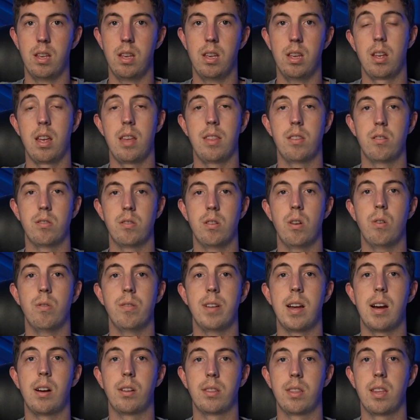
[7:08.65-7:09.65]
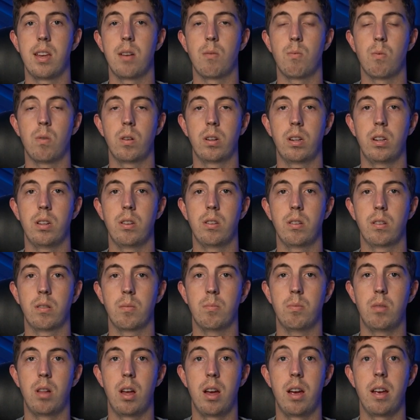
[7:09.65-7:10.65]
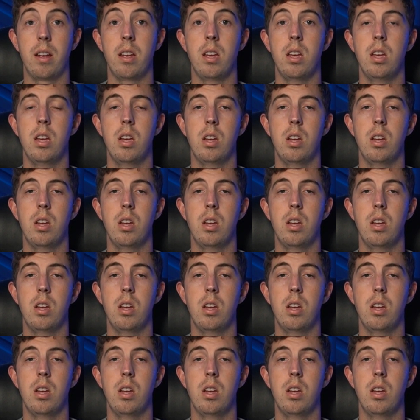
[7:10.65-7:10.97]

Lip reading: and there's no doubt that working to comply